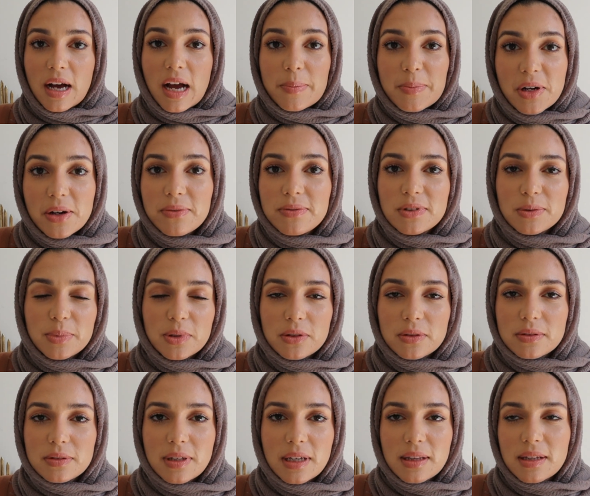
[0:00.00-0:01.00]
I'm
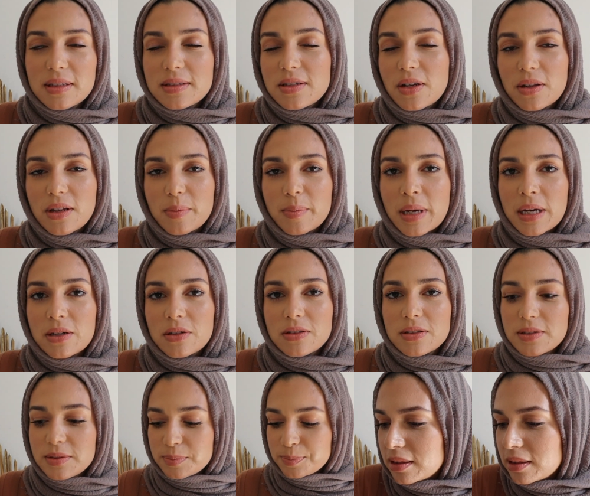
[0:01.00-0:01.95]
comfortable, and that's all that matters.